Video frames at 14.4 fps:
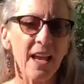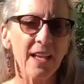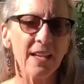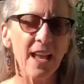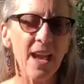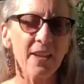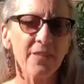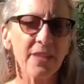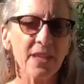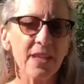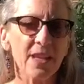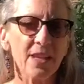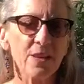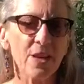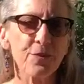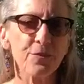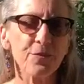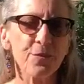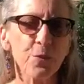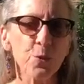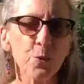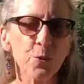and having enough
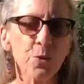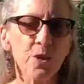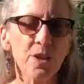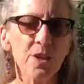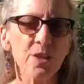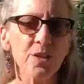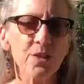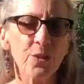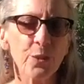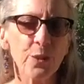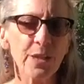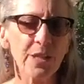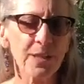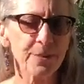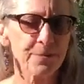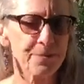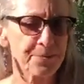food to eat.